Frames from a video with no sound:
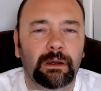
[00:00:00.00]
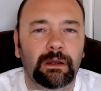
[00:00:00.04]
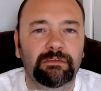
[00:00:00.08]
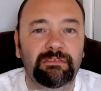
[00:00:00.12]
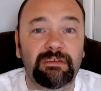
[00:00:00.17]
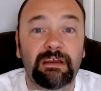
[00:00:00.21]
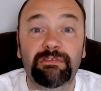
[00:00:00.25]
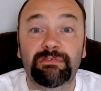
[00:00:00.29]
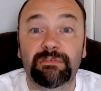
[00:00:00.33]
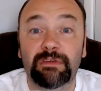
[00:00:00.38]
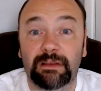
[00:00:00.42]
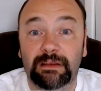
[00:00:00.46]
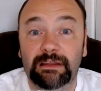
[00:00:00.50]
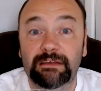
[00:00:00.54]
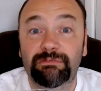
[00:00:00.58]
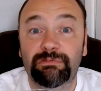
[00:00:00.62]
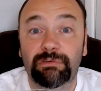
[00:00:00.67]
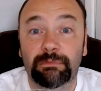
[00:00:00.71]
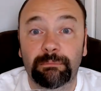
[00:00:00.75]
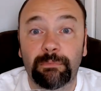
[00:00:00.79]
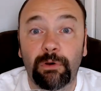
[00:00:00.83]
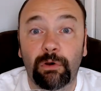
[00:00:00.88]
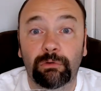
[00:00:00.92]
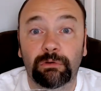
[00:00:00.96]
definitely
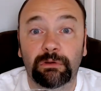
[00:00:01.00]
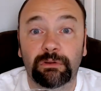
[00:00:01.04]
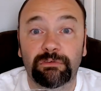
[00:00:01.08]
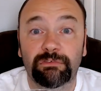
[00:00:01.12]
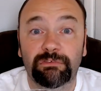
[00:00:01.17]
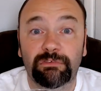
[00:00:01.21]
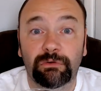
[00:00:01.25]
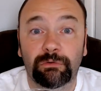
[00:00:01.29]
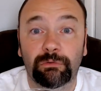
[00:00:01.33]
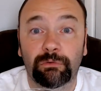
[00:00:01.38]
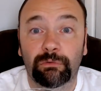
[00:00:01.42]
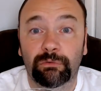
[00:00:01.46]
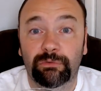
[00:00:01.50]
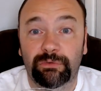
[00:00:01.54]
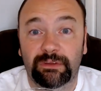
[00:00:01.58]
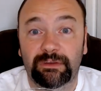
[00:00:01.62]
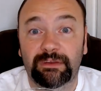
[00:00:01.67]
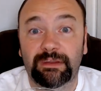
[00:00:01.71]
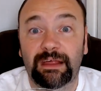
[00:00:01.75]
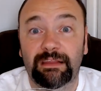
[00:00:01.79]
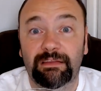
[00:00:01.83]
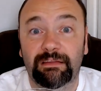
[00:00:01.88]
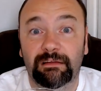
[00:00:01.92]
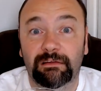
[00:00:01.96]
from Holland or the
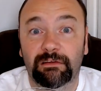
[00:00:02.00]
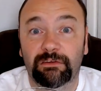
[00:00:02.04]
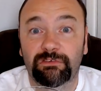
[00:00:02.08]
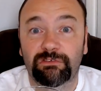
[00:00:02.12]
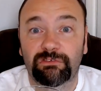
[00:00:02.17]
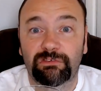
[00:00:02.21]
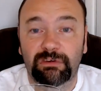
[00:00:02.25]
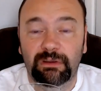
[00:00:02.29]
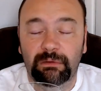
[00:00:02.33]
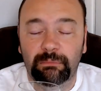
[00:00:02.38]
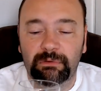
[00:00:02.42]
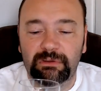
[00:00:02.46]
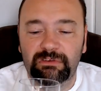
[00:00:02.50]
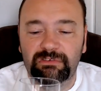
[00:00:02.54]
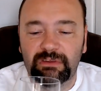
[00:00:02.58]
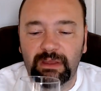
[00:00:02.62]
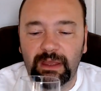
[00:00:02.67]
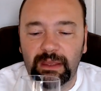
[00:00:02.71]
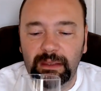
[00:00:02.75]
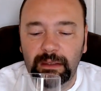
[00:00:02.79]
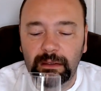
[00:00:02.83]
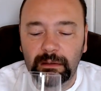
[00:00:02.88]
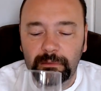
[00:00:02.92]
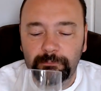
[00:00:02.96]
Netherlands, shall we
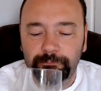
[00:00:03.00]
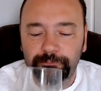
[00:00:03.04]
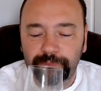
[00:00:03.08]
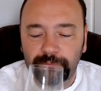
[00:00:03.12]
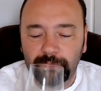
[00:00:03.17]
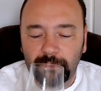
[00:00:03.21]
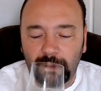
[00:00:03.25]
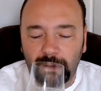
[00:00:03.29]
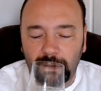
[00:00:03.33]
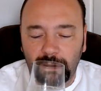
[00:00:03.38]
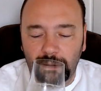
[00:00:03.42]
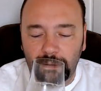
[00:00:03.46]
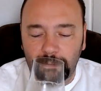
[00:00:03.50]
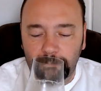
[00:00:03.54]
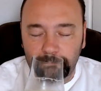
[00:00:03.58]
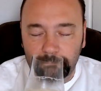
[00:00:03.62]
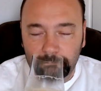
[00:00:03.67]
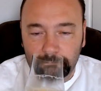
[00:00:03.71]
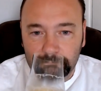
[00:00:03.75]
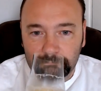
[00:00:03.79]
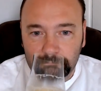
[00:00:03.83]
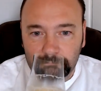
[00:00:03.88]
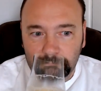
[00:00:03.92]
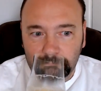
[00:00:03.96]
say.
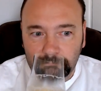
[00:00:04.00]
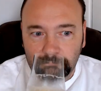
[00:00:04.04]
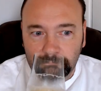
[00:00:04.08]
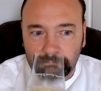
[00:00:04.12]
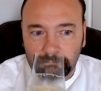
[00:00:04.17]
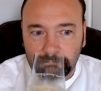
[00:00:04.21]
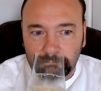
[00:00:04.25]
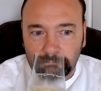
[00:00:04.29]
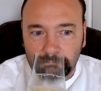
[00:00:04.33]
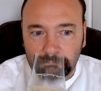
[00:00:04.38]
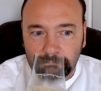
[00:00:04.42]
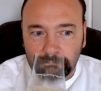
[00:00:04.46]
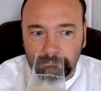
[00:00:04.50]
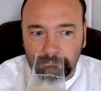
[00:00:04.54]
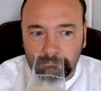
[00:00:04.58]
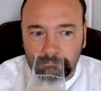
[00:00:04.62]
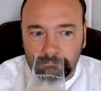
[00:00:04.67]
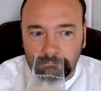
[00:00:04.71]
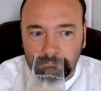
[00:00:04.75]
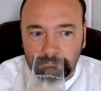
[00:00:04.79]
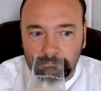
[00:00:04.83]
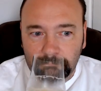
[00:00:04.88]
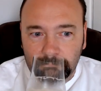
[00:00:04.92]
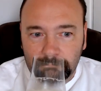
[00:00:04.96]

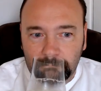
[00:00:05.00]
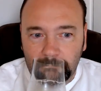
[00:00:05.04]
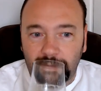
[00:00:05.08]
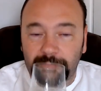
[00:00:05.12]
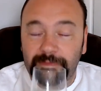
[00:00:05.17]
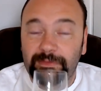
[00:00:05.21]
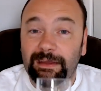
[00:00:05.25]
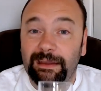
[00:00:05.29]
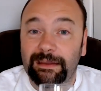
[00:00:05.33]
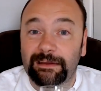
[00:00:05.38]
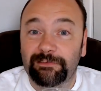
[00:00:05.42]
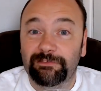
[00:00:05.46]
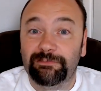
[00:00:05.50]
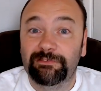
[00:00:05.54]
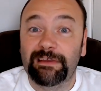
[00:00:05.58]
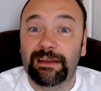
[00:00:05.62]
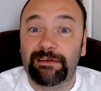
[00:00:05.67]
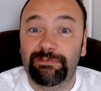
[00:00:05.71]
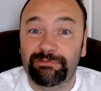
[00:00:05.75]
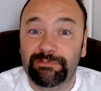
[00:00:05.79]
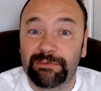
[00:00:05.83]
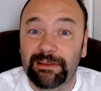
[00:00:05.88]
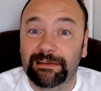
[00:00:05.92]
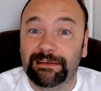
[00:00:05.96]
They are
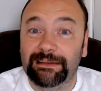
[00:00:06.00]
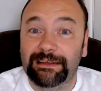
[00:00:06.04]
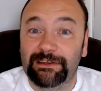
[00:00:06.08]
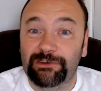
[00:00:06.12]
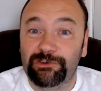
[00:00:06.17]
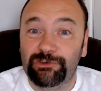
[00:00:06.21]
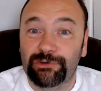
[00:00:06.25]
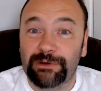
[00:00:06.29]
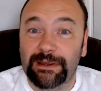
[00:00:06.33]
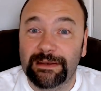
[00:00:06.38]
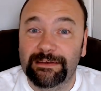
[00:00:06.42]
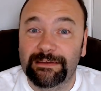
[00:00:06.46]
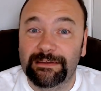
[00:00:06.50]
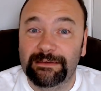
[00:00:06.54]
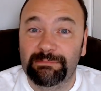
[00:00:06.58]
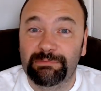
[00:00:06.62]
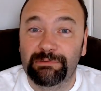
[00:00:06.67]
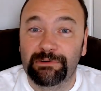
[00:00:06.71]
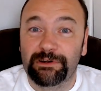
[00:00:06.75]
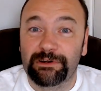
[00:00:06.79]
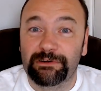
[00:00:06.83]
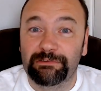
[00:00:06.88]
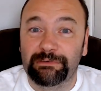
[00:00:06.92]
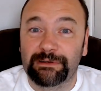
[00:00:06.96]
definitely a trendy
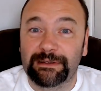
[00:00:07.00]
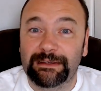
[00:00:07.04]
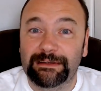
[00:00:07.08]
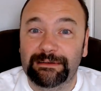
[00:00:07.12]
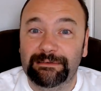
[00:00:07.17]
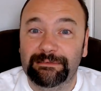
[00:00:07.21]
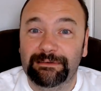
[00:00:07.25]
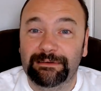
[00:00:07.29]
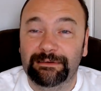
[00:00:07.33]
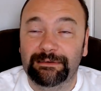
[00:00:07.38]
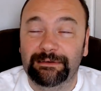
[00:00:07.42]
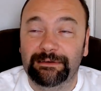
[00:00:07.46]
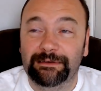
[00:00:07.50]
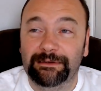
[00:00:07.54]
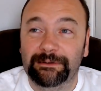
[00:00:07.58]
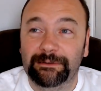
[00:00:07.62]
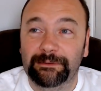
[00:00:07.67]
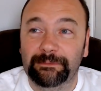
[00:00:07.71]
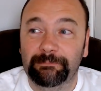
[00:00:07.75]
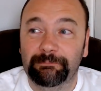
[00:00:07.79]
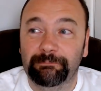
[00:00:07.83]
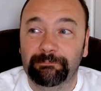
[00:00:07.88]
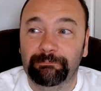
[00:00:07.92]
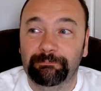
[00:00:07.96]
brewery.
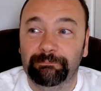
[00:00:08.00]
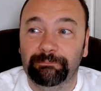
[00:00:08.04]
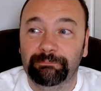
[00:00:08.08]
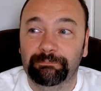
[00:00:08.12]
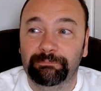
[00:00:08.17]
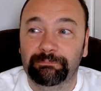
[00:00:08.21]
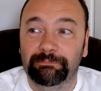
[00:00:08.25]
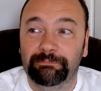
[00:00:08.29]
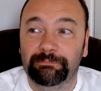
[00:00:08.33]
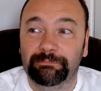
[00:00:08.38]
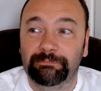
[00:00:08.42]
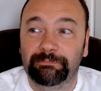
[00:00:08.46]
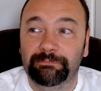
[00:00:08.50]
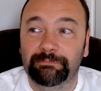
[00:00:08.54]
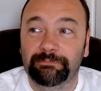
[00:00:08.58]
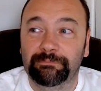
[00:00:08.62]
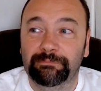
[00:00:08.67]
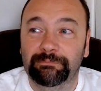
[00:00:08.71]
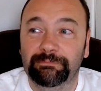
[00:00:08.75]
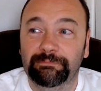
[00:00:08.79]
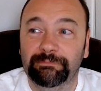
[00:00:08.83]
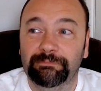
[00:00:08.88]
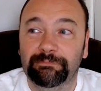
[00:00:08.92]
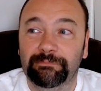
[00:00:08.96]
Although
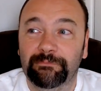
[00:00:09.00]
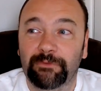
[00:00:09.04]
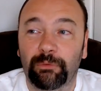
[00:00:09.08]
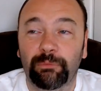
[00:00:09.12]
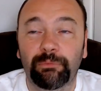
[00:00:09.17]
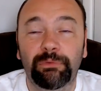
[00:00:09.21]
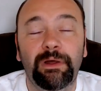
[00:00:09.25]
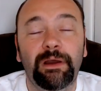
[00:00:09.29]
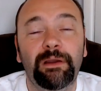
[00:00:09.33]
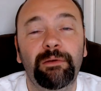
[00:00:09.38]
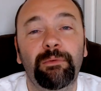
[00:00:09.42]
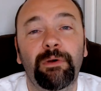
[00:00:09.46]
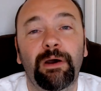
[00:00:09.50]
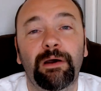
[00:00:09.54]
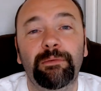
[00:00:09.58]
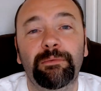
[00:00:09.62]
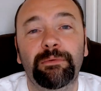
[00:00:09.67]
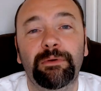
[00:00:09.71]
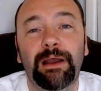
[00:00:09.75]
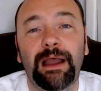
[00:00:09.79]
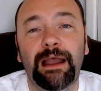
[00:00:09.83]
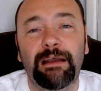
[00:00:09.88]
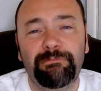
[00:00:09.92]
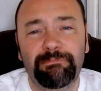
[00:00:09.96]
I
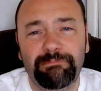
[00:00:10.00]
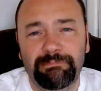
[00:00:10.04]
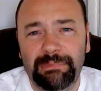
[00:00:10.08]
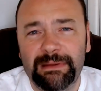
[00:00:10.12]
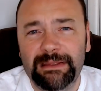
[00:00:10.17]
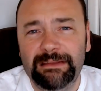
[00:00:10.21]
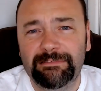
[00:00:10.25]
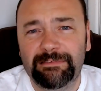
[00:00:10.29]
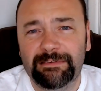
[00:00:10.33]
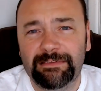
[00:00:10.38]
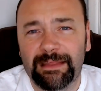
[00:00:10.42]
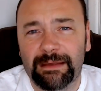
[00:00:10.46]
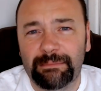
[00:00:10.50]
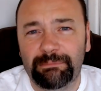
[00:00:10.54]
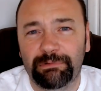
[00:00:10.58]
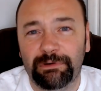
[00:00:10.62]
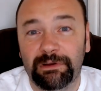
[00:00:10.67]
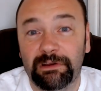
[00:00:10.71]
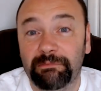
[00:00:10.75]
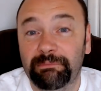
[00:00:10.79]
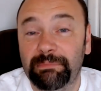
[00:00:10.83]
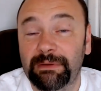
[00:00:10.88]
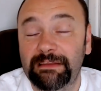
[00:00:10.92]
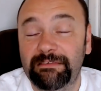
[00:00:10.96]
haven't been to their
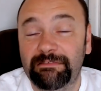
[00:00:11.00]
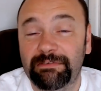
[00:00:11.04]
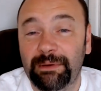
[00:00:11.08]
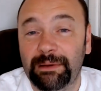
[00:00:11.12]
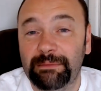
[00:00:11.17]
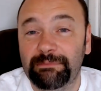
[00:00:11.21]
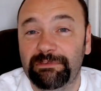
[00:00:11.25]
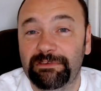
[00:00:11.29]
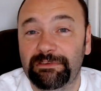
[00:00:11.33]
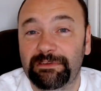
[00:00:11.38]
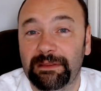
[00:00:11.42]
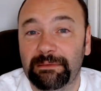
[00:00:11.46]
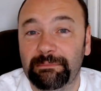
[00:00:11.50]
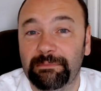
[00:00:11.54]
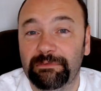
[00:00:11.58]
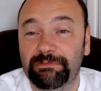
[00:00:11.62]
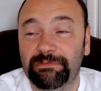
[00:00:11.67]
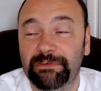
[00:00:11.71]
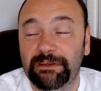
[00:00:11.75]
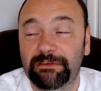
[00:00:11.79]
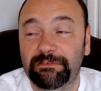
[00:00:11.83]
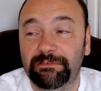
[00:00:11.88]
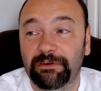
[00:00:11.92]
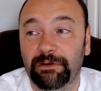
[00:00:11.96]
brewery, I've been to Amsterdam a
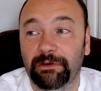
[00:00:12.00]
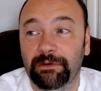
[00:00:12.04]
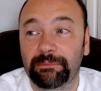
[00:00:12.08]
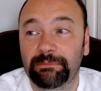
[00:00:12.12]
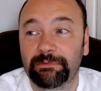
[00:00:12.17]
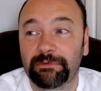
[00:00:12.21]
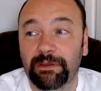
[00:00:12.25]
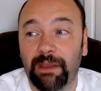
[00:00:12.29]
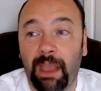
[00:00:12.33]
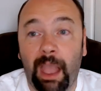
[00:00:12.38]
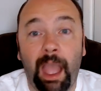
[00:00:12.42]
few times,